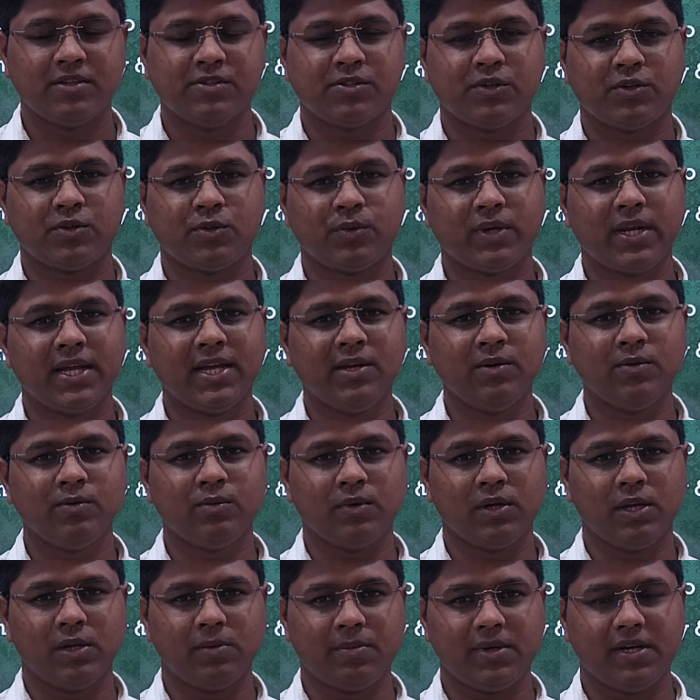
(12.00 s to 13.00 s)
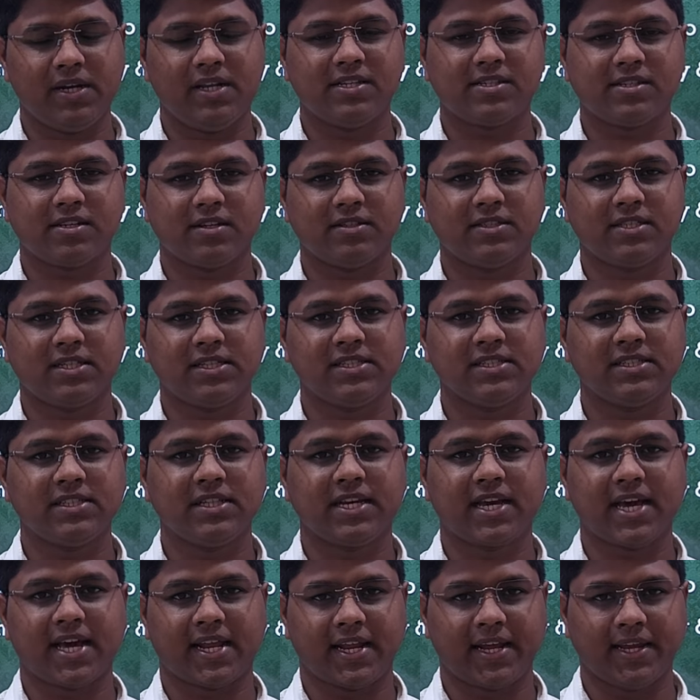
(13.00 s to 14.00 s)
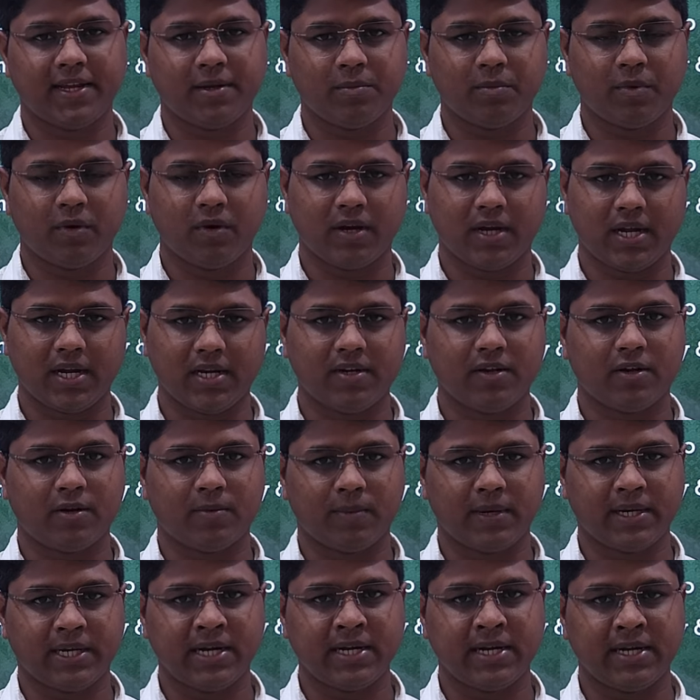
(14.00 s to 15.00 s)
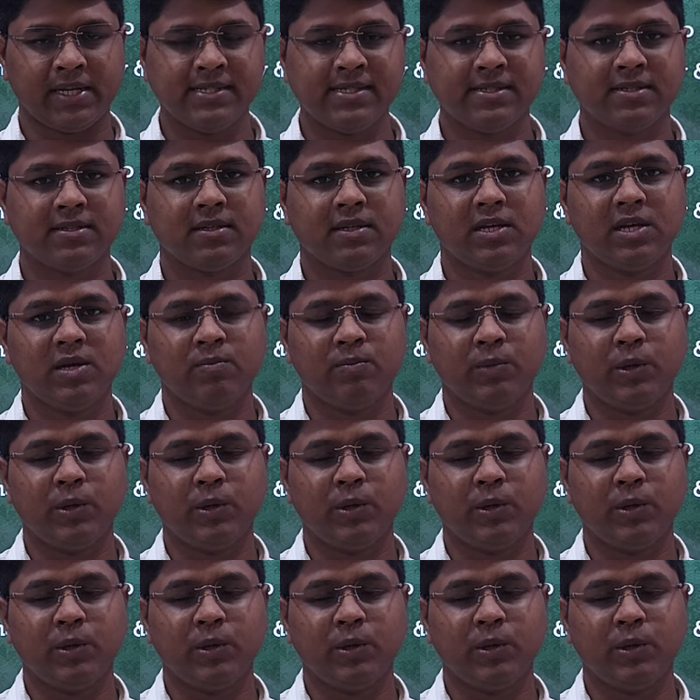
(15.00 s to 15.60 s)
So today we'll be discussing the canine fungal dermatitis.